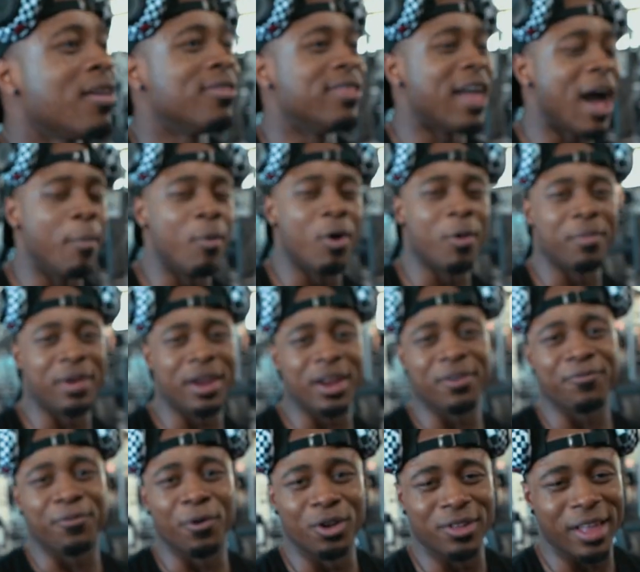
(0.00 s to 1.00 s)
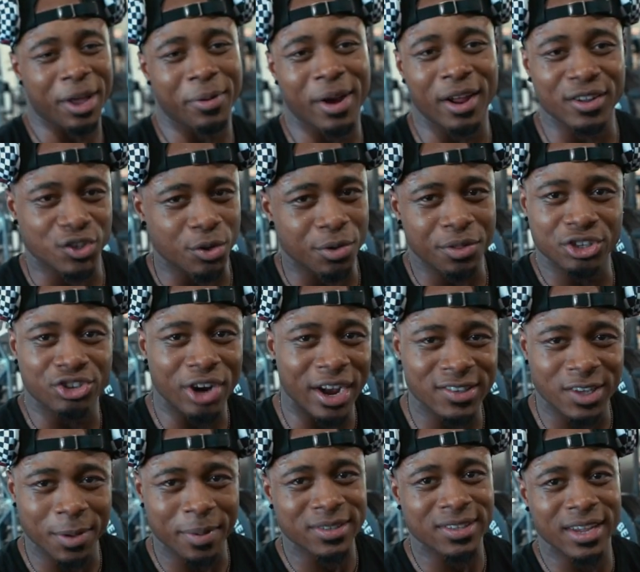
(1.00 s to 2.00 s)
that more meaningful. Like when I was doing the
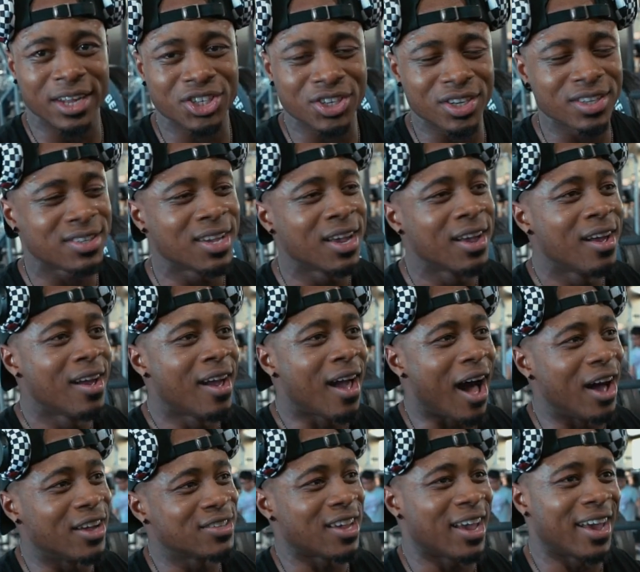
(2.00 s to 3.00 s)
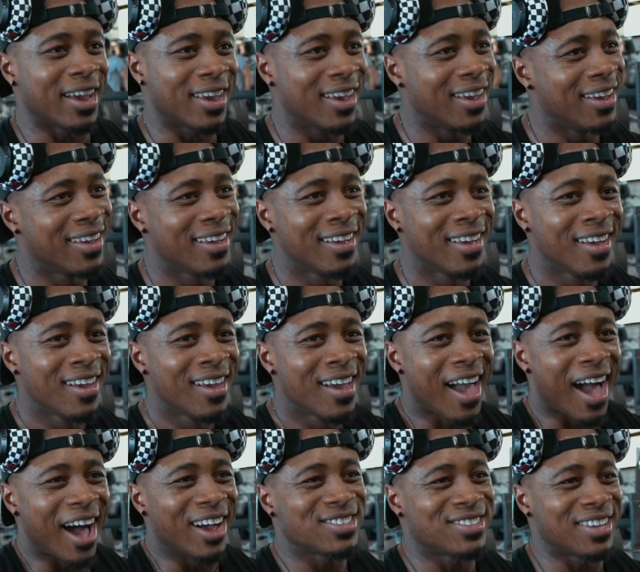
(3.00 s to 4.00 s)
tricep extensions, I was like,
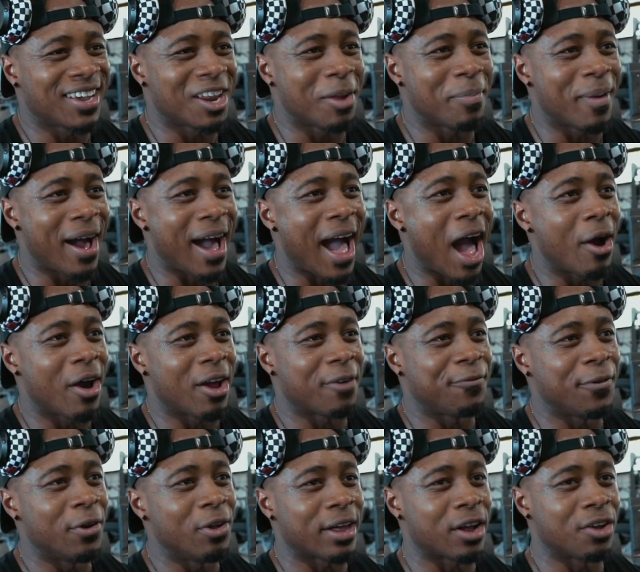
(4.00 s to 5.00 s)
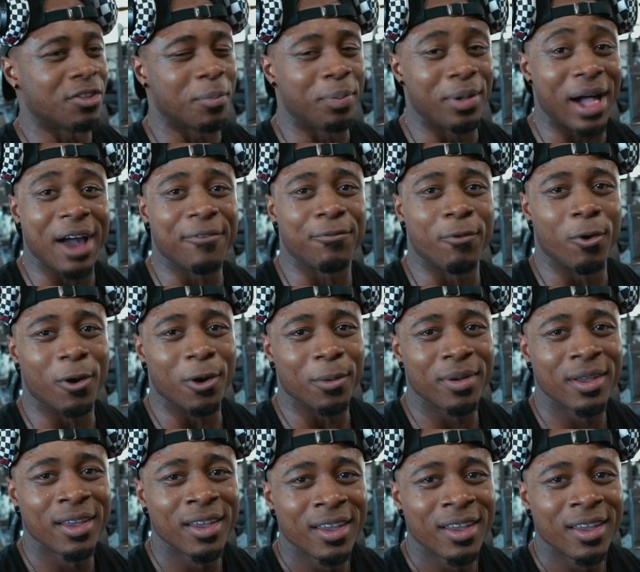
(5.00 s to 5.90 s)
I was thinking about how I'd feel like on the platform.